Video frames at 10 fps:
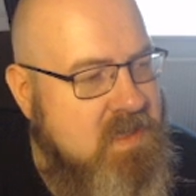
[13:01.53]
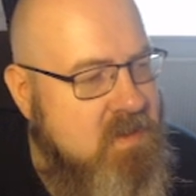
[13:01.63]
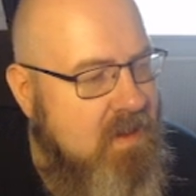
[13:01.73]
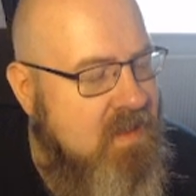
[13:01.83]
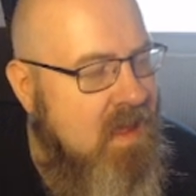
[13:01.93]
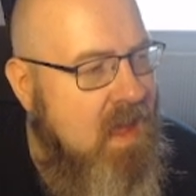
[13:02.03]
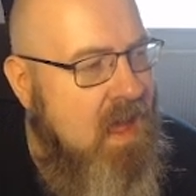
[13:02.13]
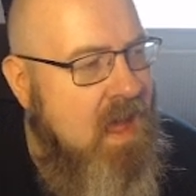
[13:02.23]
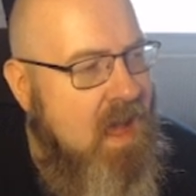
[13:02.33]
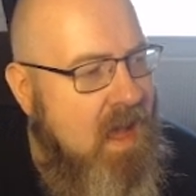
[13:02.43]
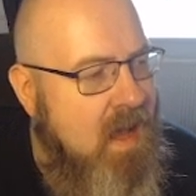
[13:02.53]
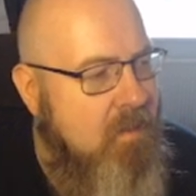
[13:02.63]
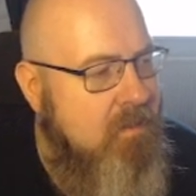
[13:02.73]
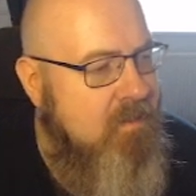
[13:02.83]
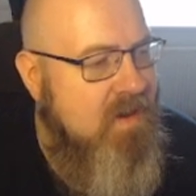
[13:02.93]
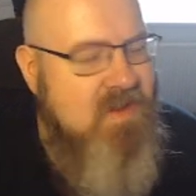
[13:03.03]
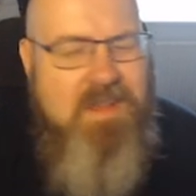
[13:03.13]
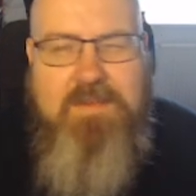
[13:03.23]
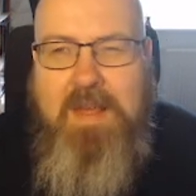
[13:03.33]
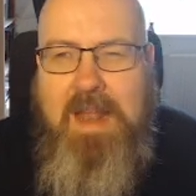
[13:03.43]
with. But it
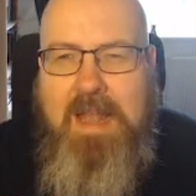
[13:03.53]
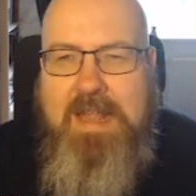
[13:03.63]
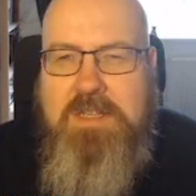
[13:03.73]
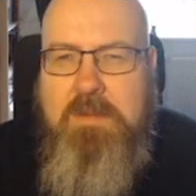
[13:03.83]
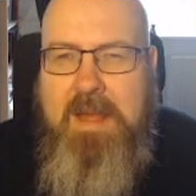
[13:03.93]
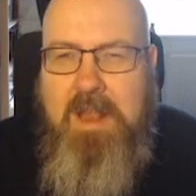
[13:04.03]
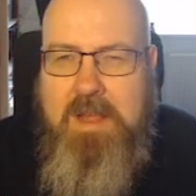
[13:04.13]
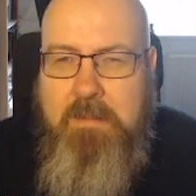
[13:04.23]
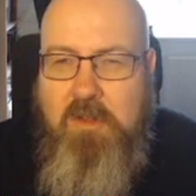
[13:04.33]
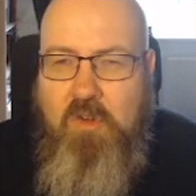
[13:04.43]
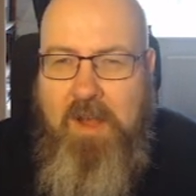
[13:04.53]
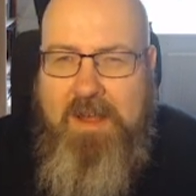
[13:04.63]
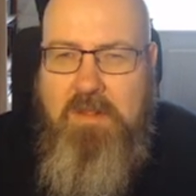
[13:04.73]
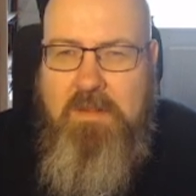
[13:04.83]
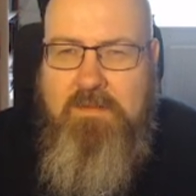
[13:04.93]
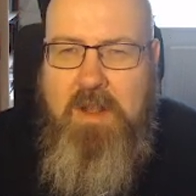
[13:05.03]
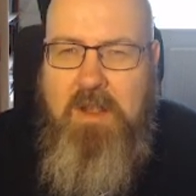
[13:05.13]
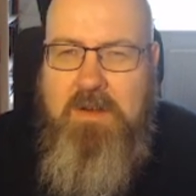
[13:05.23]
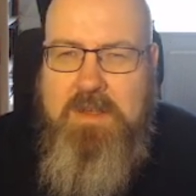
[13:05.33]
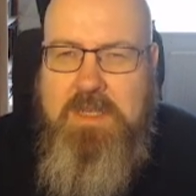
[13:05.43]
does feel a little bit like a betrayal for
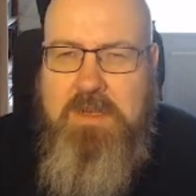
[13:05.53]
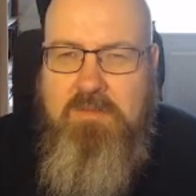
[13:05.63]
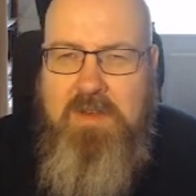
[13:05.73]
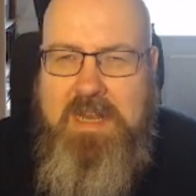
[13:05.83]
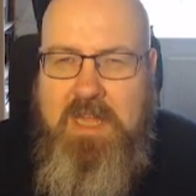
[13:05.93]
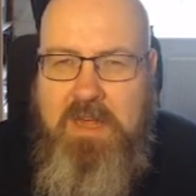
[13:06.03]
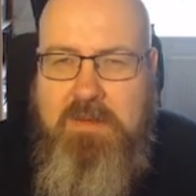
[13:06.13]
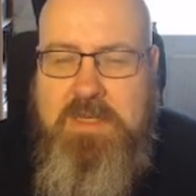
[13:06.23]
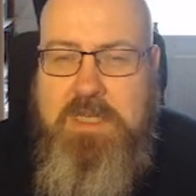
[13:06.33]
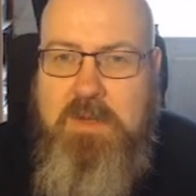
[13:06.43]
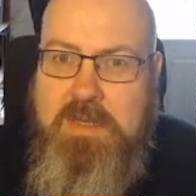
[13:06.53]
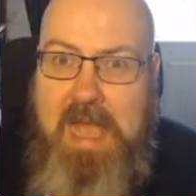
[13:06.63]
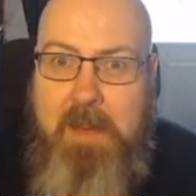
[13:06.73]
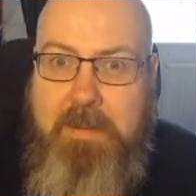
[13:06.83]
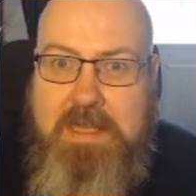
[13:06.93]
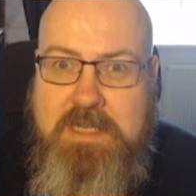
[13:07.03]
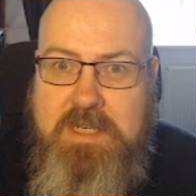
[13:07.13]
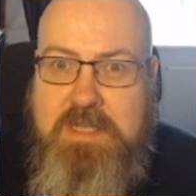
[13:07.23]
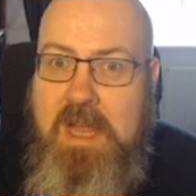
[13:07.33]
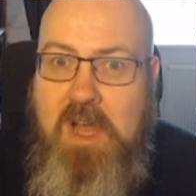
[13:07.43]
long-term Reader users who is happy to
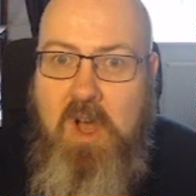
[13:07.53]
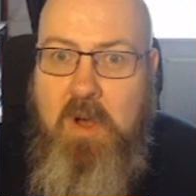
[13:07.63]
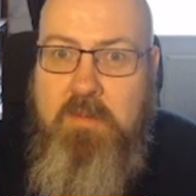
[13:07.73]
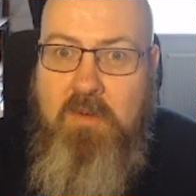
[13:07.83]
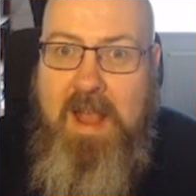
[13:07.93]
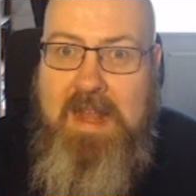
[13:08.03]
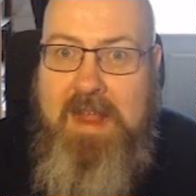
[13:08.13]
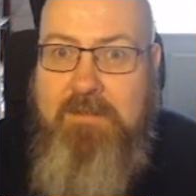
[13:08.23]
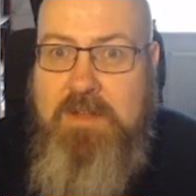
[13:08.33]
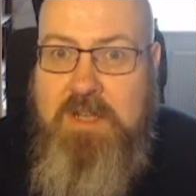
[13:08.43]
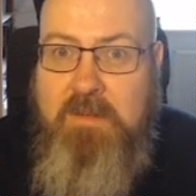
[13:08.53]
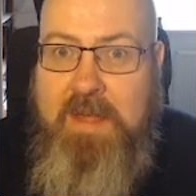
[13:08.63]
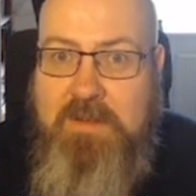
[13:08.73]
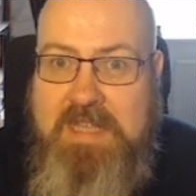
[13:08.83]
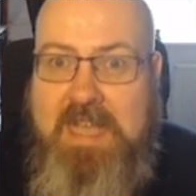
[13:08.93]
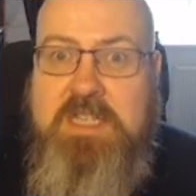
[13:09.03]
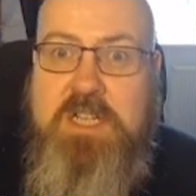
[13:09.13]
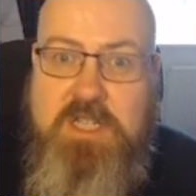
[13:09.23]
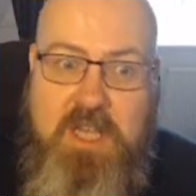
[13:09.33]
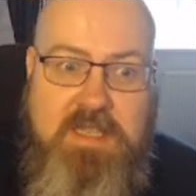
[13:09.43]
just upgrade every time they was asked to
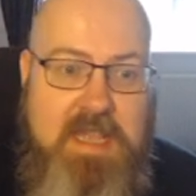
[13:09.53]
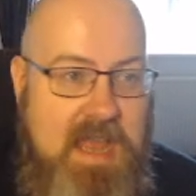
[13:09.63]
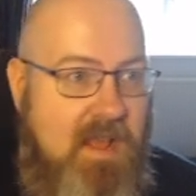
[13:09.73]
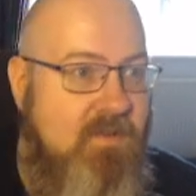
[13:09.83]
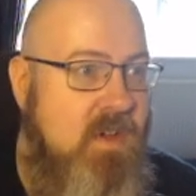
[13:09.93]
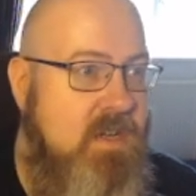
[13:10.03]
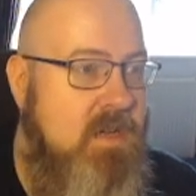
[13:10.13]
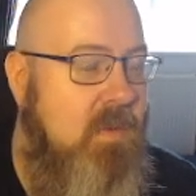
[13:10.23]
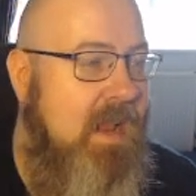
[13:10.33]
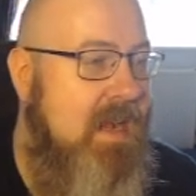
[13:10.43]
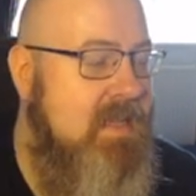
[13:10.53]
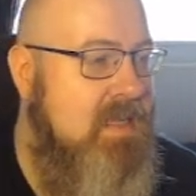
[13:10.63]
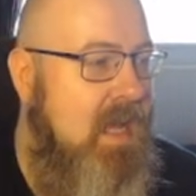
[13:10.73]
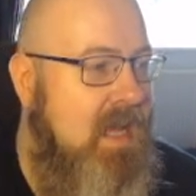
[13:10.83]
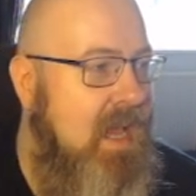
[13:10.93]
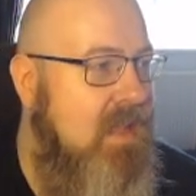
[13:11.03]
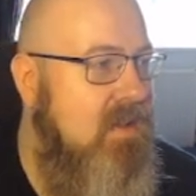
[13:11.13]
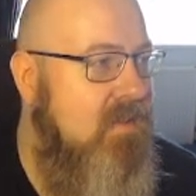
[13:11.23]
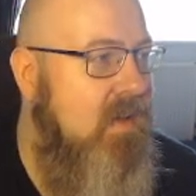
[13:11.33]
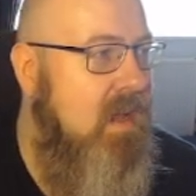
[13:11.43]
just get to the next version when asked. It
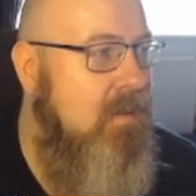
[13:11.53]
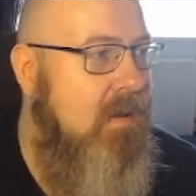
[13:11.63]
does feel like a bit of